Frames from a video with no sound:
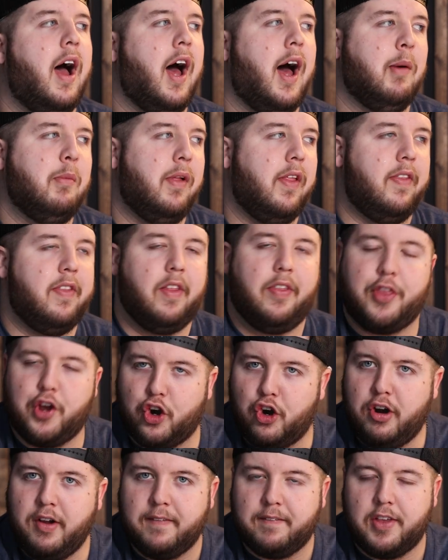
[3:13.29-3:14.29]
And then the
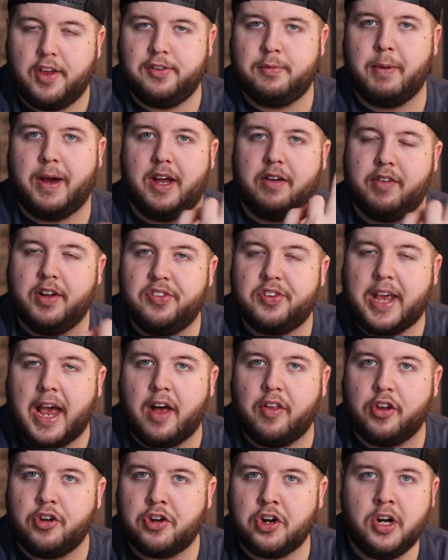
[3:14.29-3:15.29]
third is my events
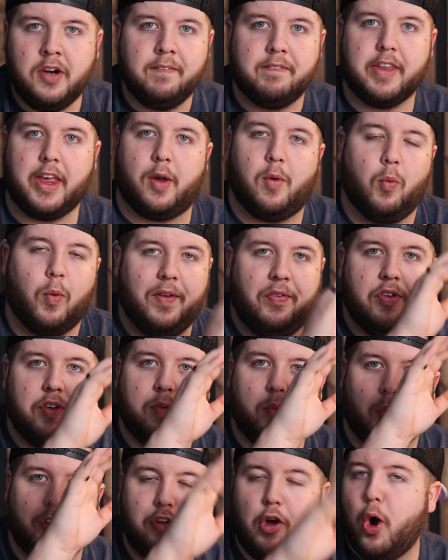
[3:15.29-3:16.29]
calendar, like what's
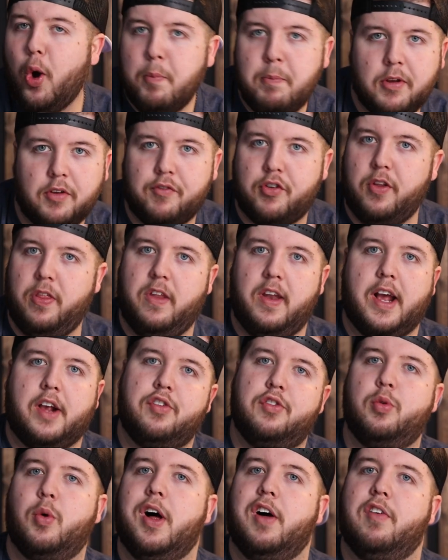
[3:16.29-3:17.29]
open for the
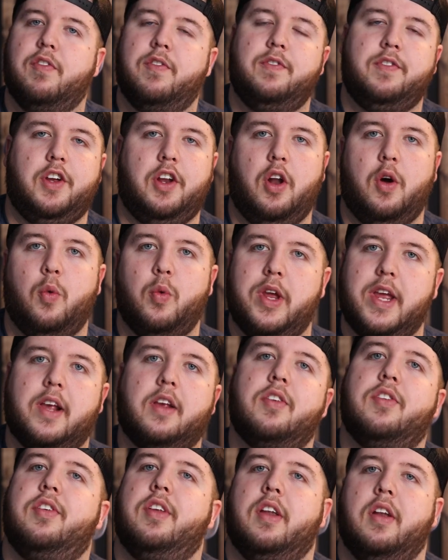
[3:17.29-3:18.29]
next 12
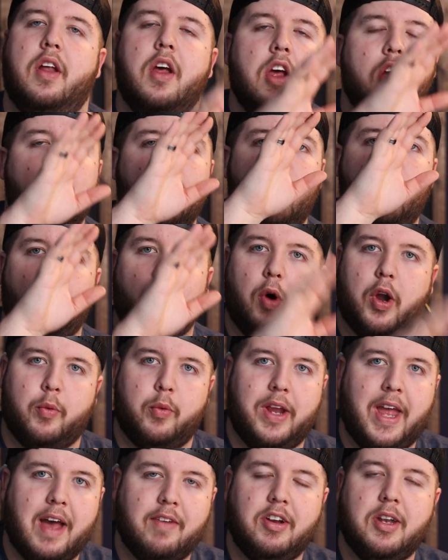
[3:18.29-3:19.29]
weeks, and what
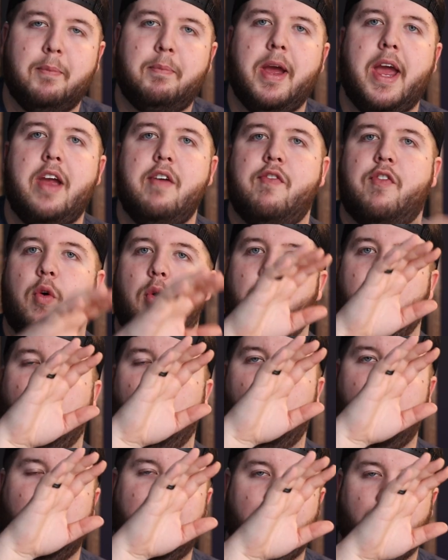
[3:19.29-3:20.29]
are we having to pay
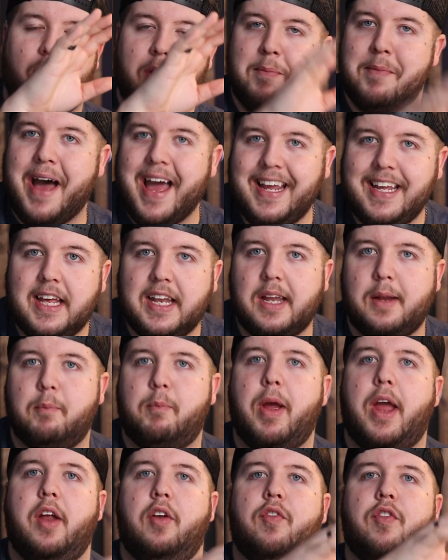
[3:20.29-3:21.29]
for? What am I getting
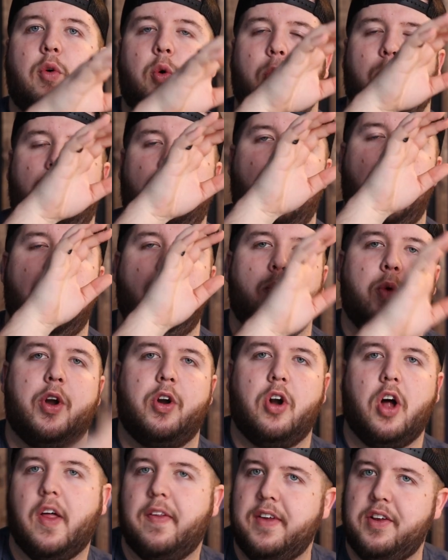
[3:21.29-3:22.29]
paid for, right?
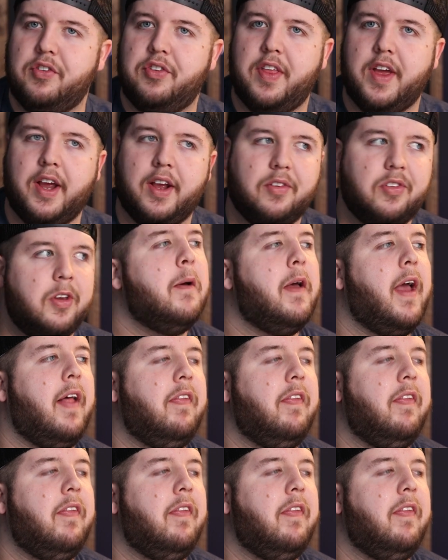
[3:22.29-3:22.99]
What are all these things?